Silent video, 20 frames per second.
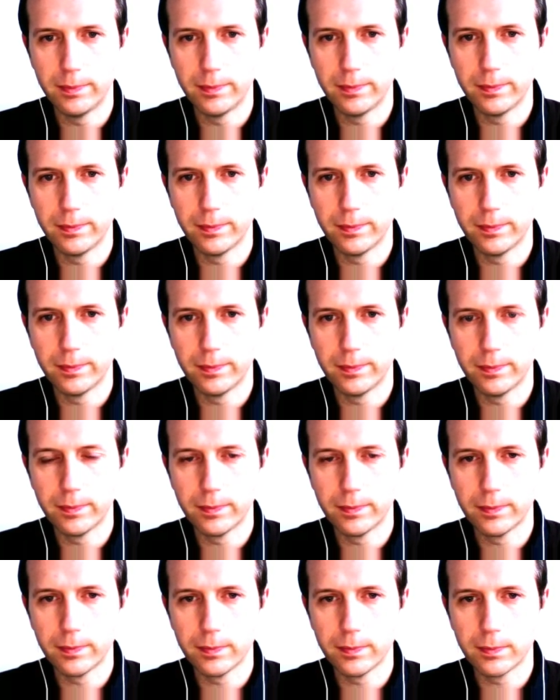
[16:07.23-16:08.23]

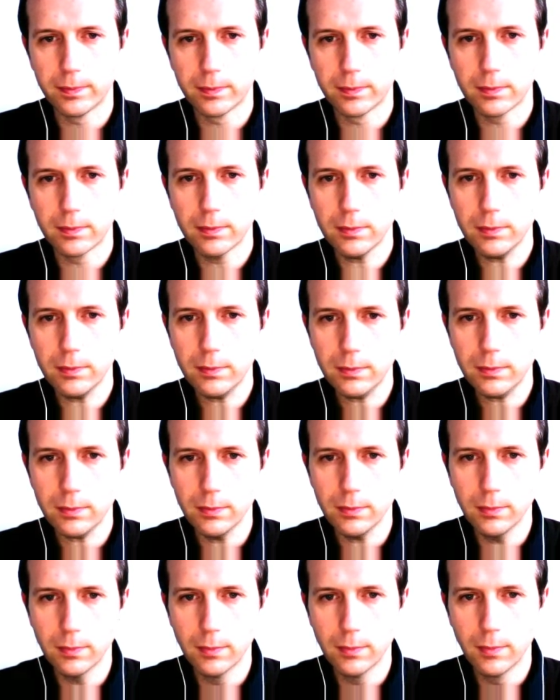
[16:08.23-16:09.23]

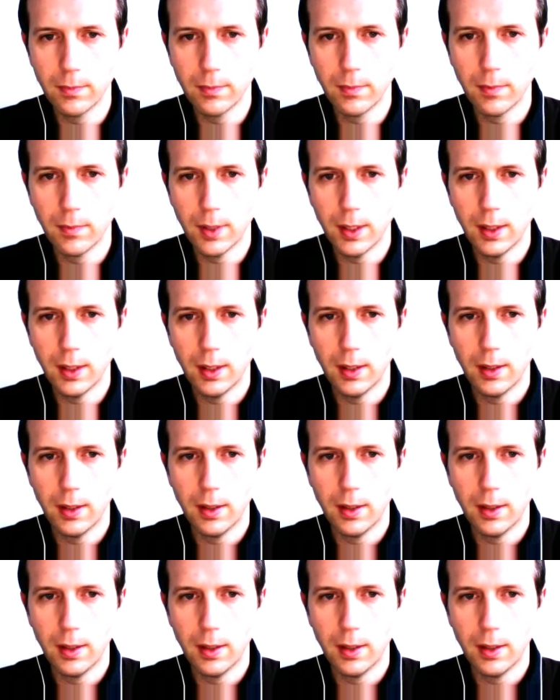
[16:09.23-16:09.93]
Nothing is said.